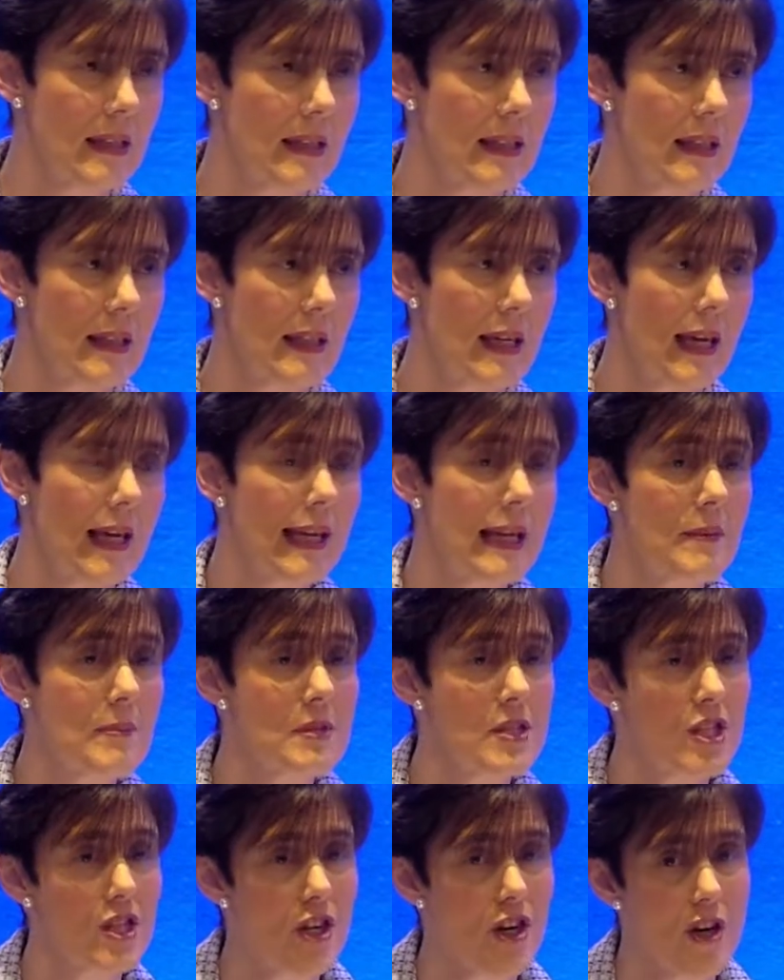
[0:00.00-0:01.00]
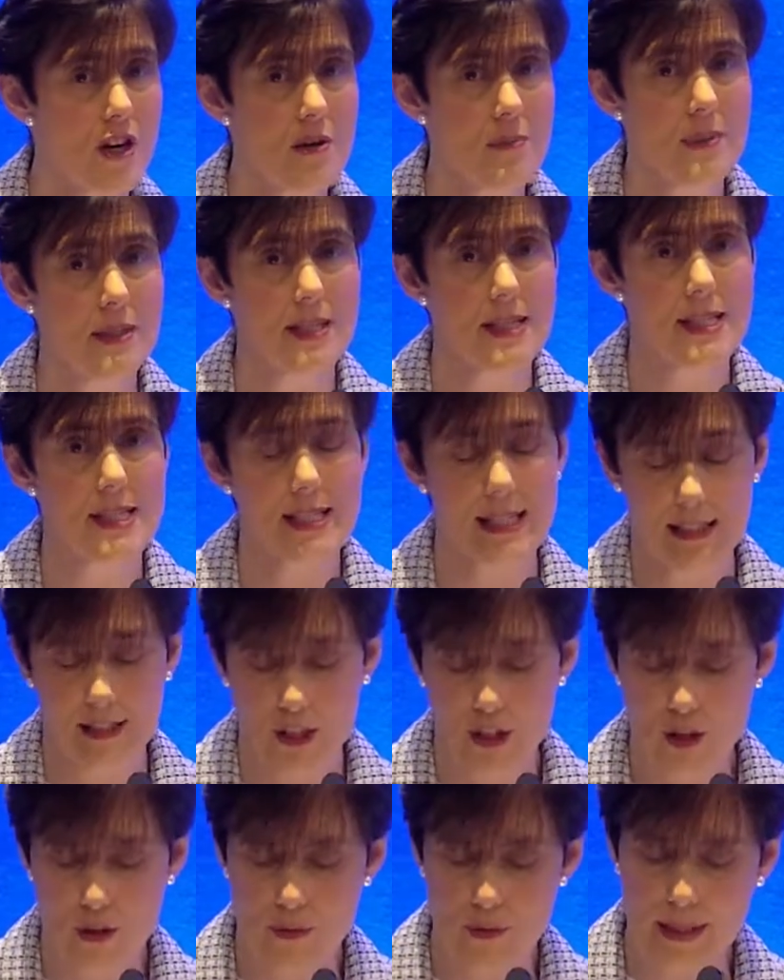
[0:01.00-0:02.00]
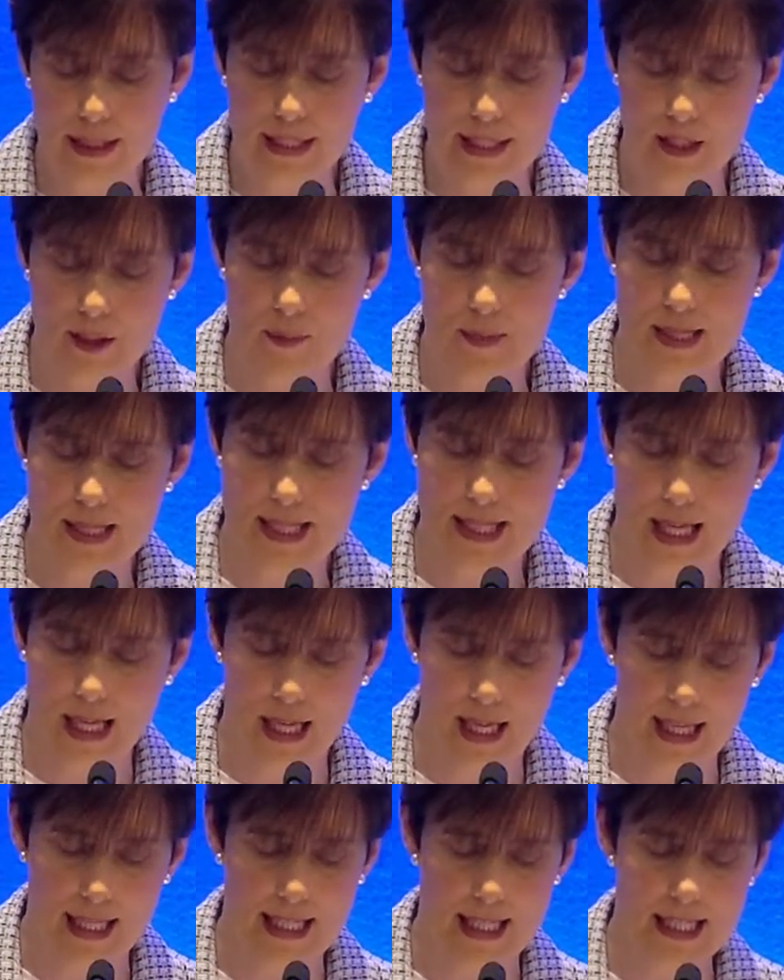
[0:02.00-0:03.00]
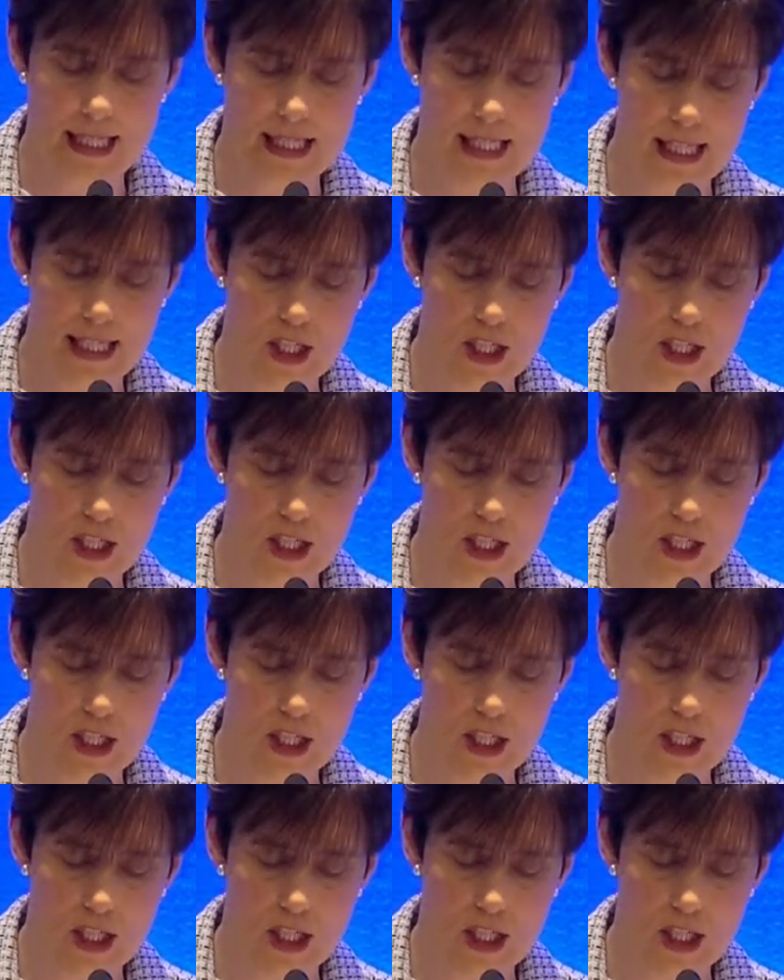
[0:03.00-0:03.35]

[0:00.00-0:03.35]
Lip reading: I am determined that the curriculum design and teacher